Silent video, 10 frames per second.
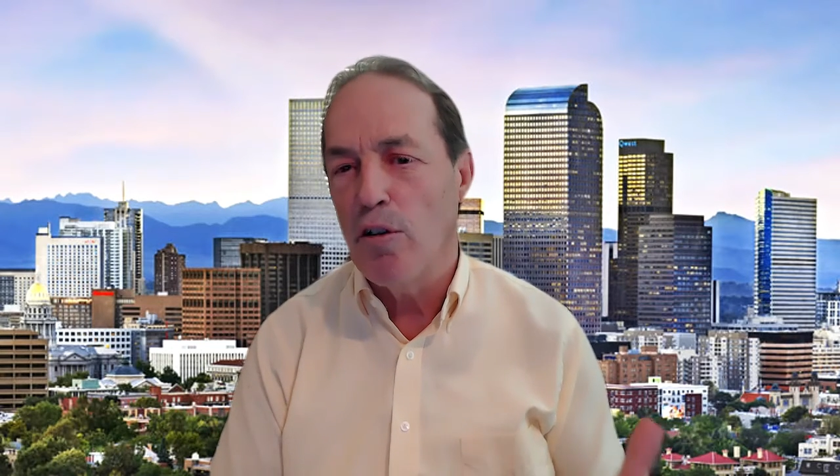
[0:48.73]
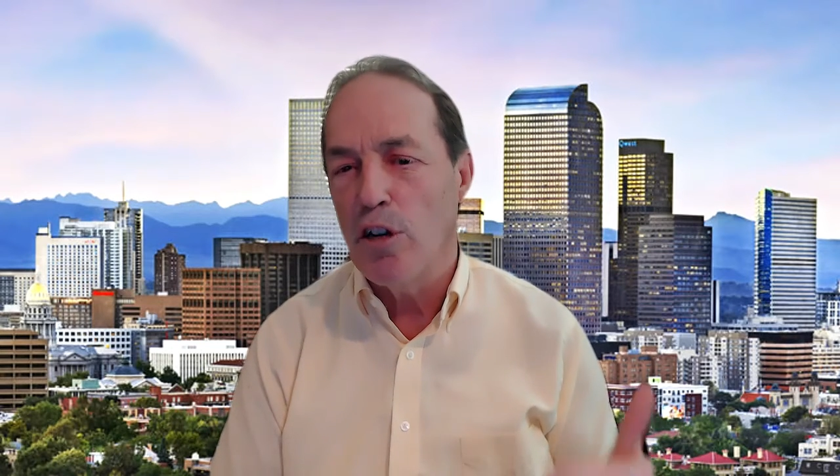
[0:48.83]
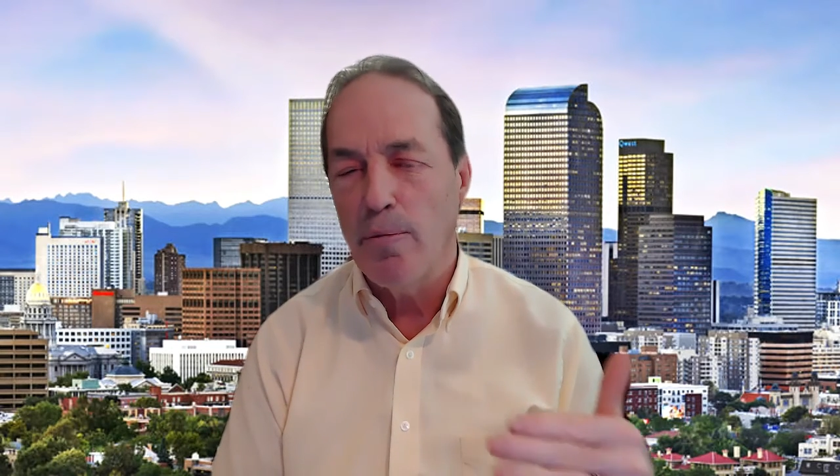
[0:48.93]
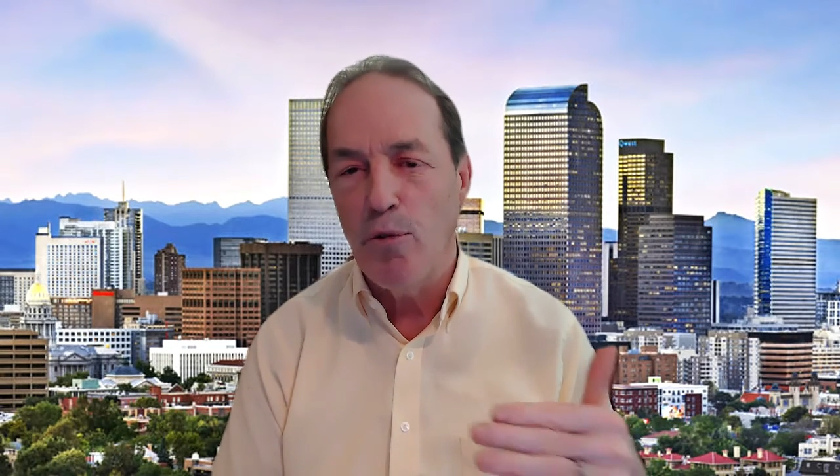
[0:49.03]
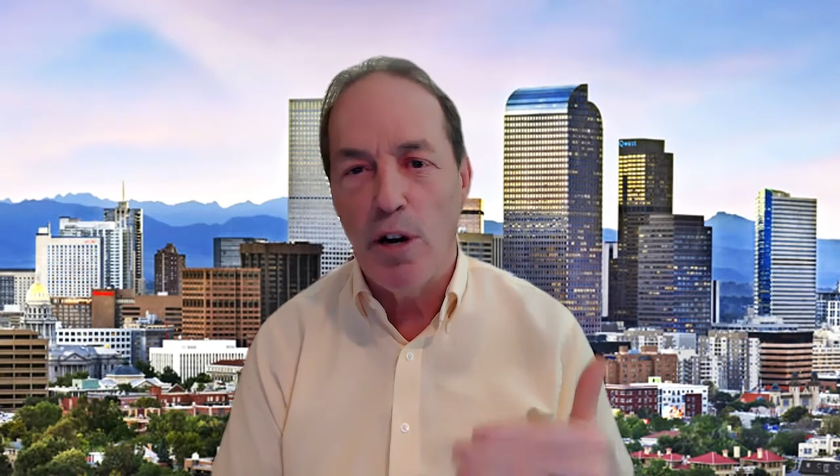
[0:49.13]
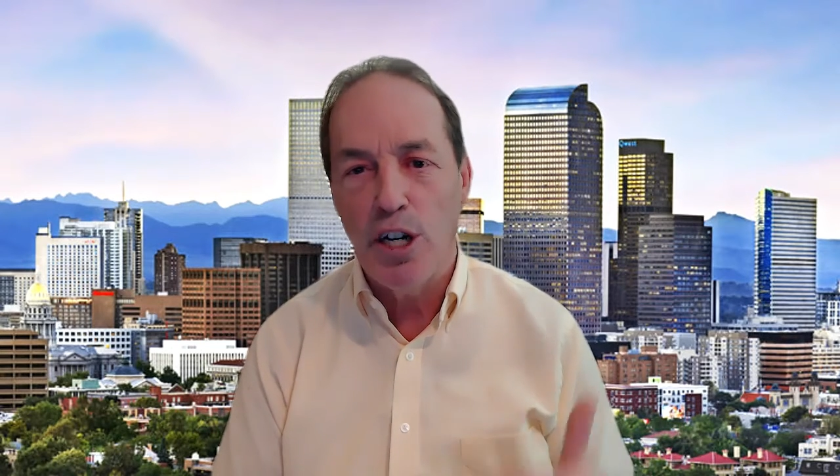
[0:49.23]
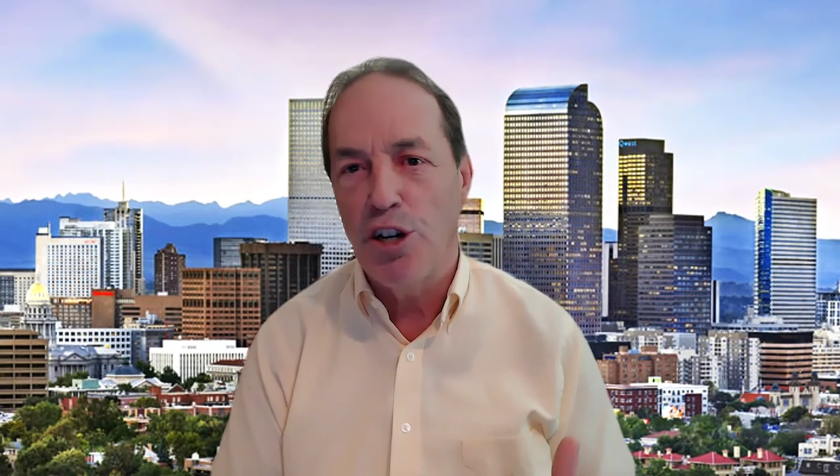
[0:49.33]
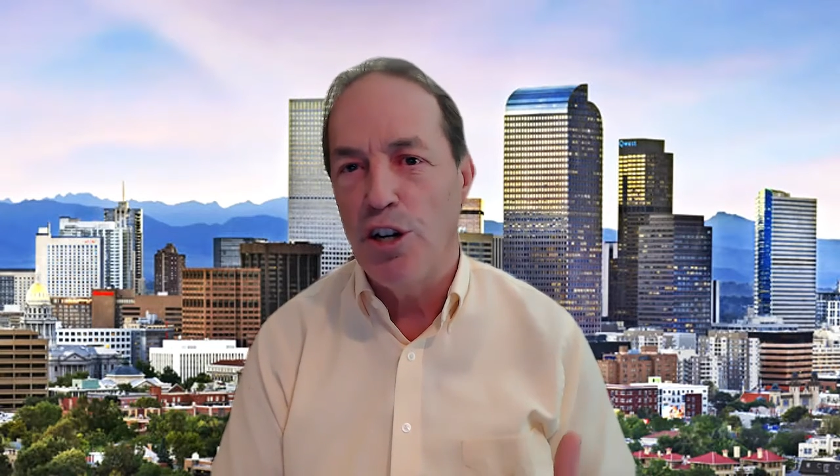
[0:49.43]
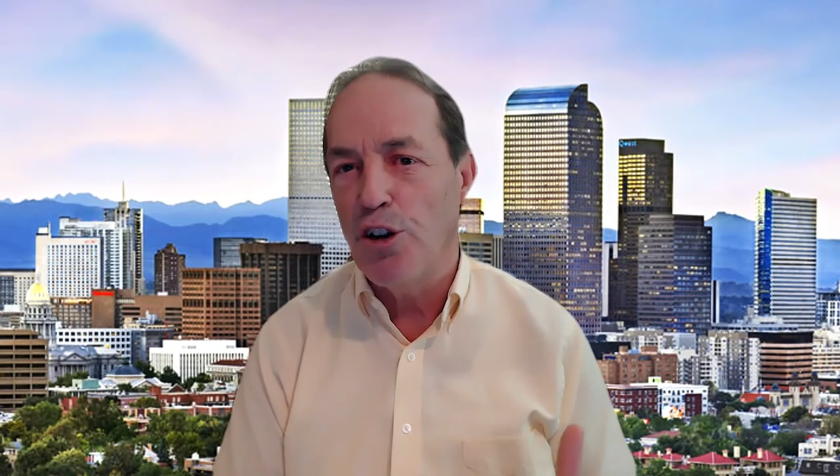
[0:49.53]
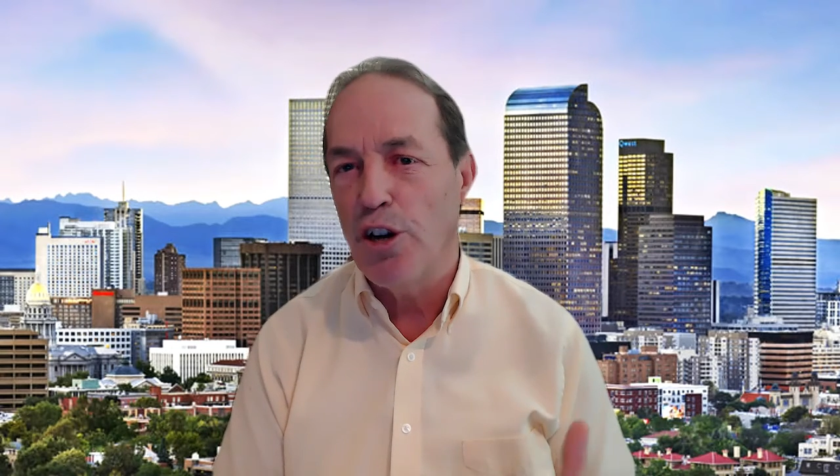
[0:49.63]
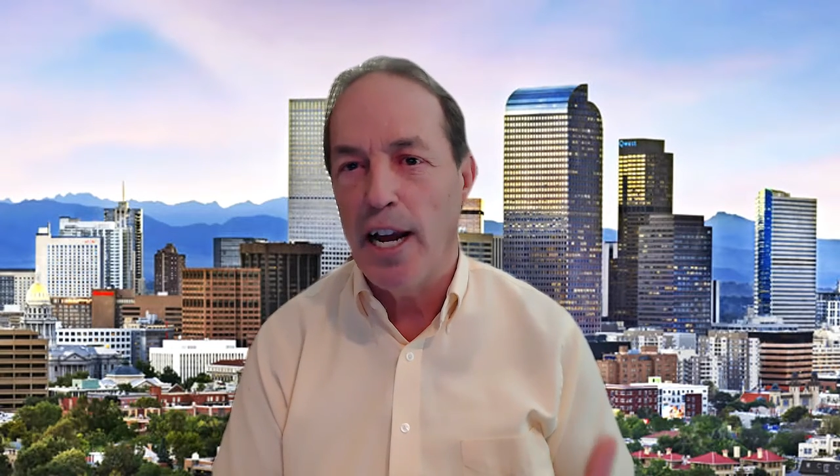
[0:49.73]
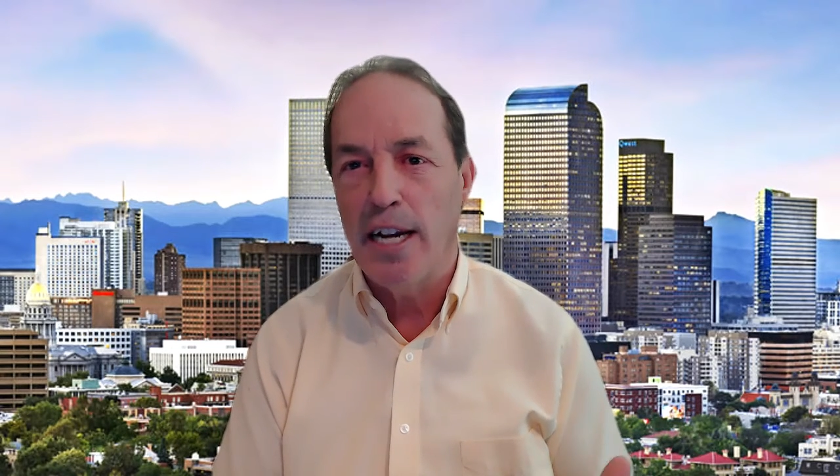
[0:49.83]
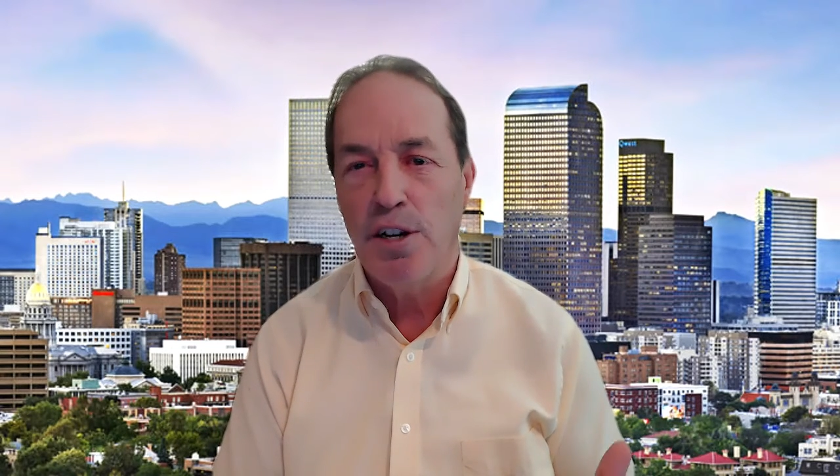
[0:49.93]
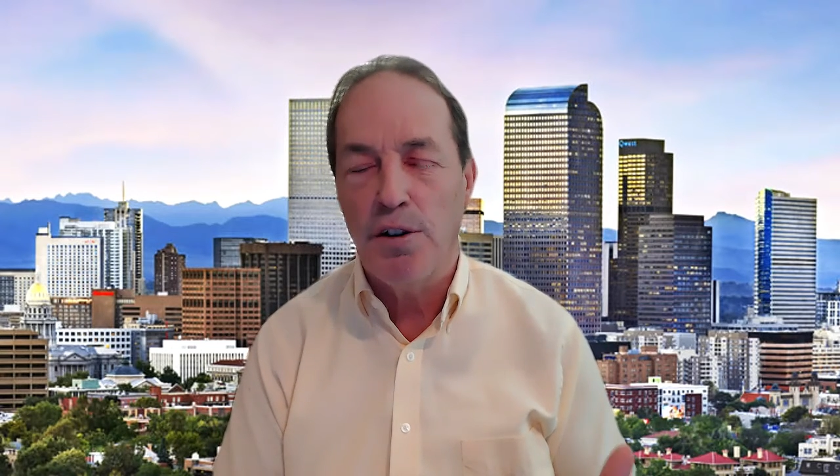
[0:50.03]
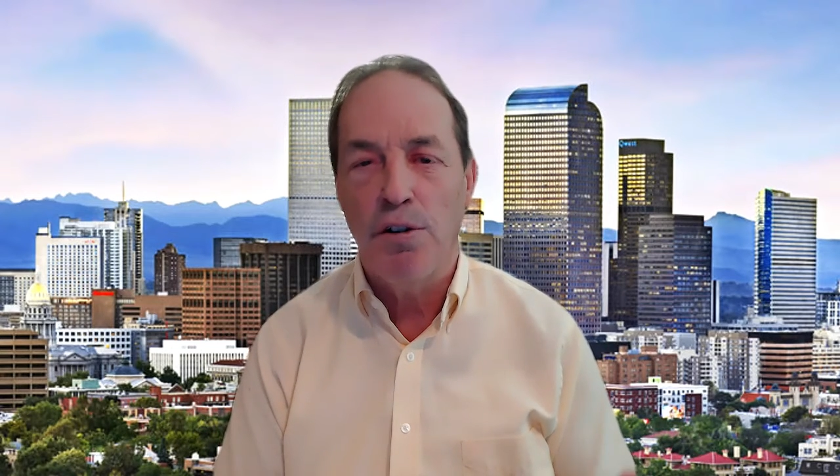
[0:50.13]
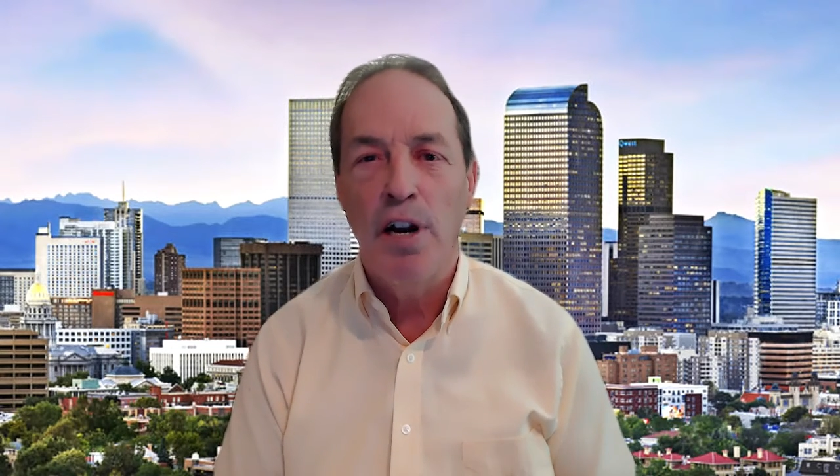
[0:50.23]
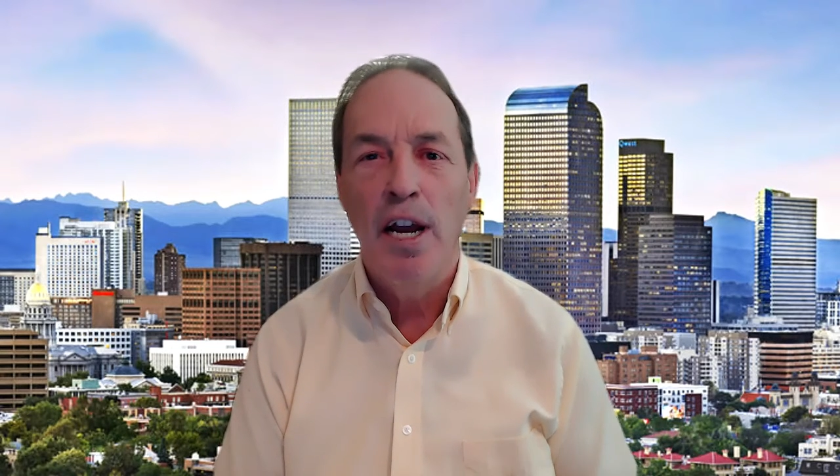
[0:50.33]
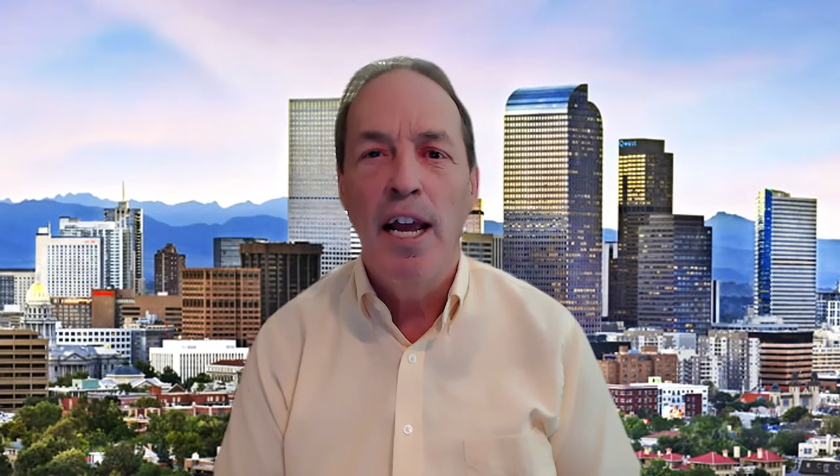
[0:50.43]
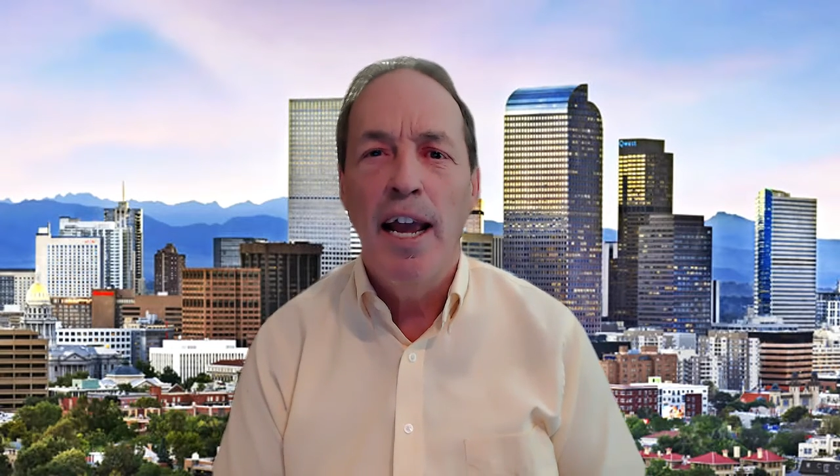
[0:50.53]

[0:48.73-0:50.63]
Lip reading: There's some questions you can answer.